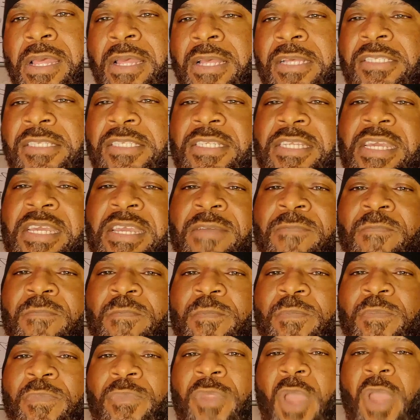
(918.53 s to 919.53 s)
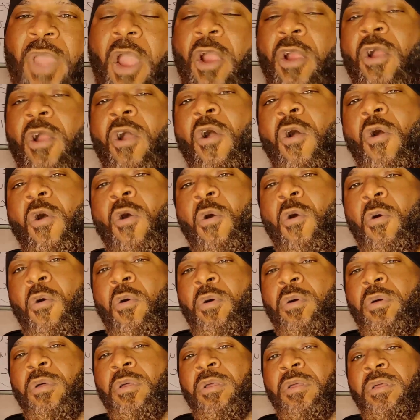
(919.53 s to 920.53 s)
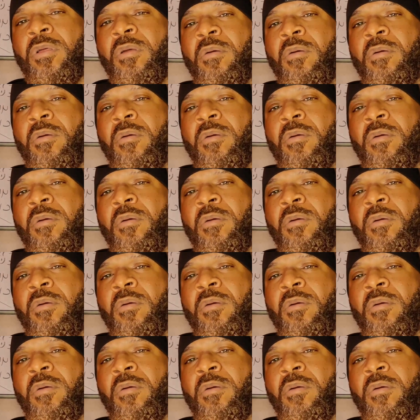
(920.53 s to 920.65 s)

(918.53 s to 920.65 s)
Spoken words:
See, her whole